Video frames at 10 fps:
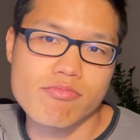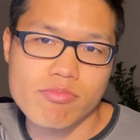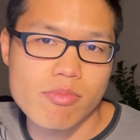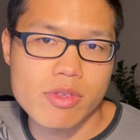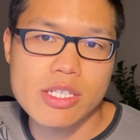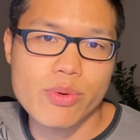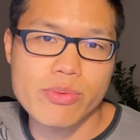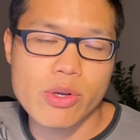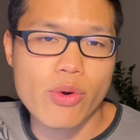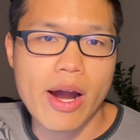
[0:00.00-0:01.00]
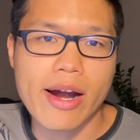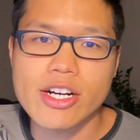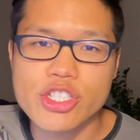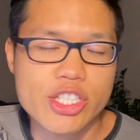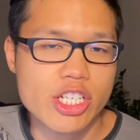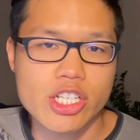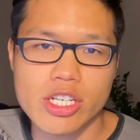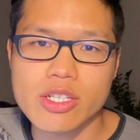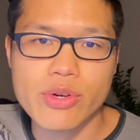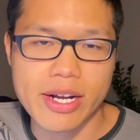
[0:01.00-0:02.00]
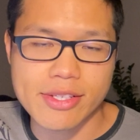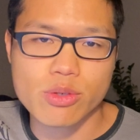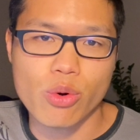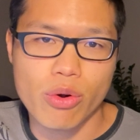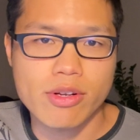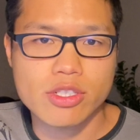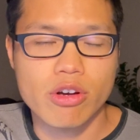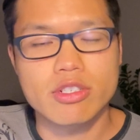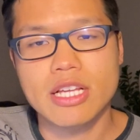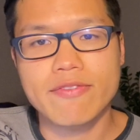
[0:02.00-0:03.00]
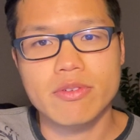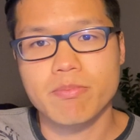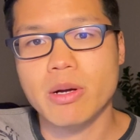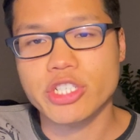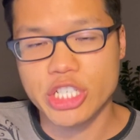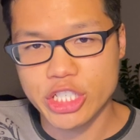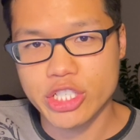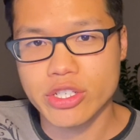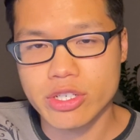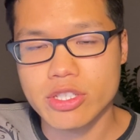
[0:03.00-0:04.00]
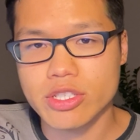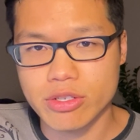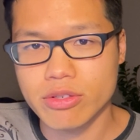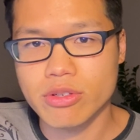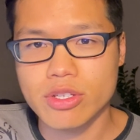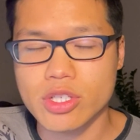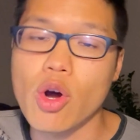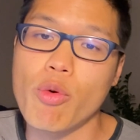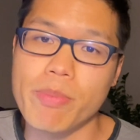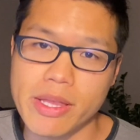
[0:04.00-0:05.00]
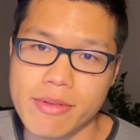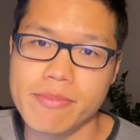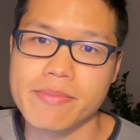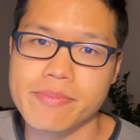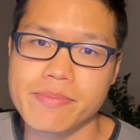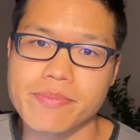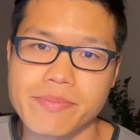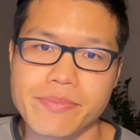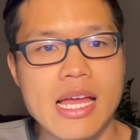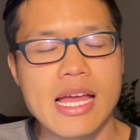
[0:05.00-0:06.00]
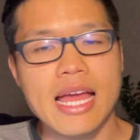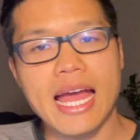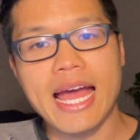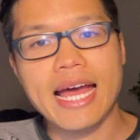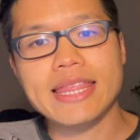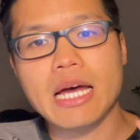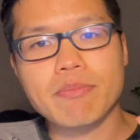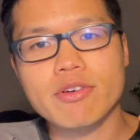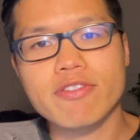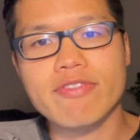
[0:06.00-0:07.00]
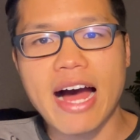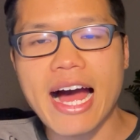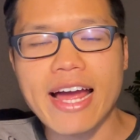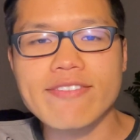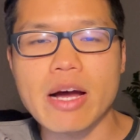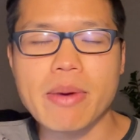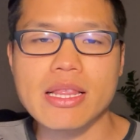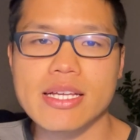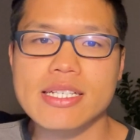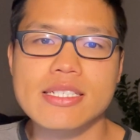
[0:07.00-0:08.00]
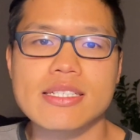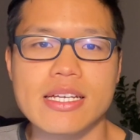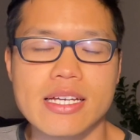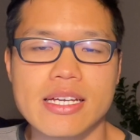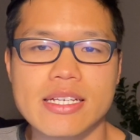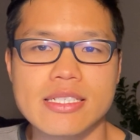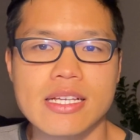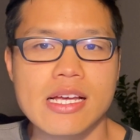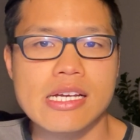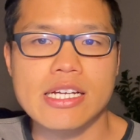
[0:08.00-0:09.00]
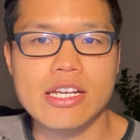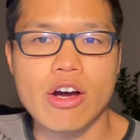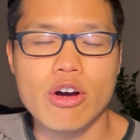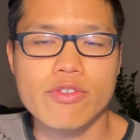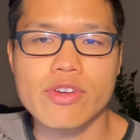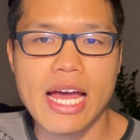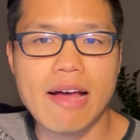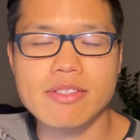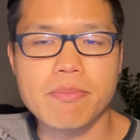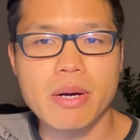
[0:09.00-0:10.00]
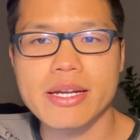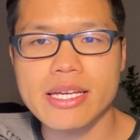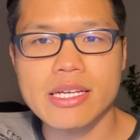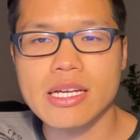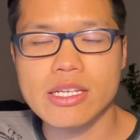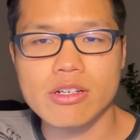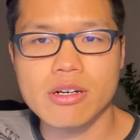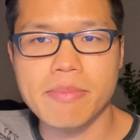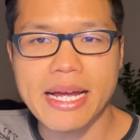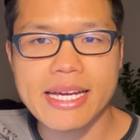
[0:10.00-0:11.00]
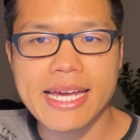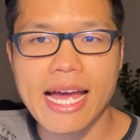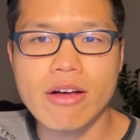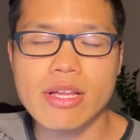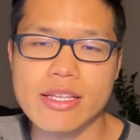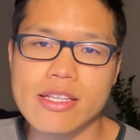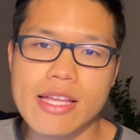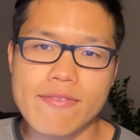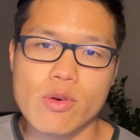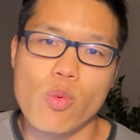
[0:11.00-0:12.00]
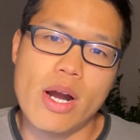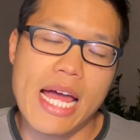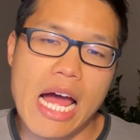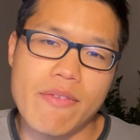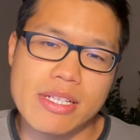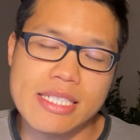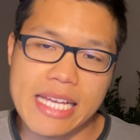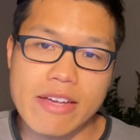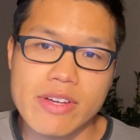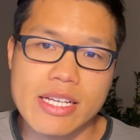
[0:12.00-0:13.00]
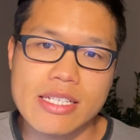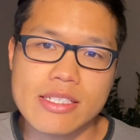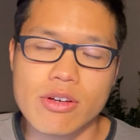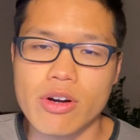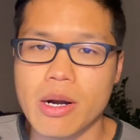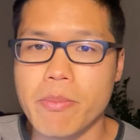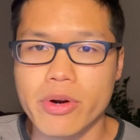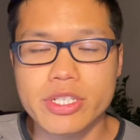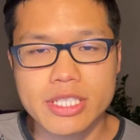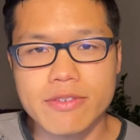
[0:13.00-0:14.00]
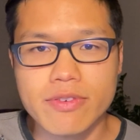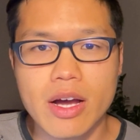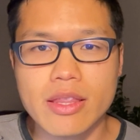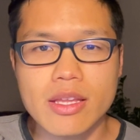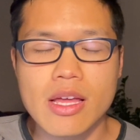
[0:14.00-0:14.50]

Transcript: this one required just a good credit score. So it's definitely much easier to open. And number 5 on my list is, if you have some money in your bank account and you definitely want to have a savings or emergency fund,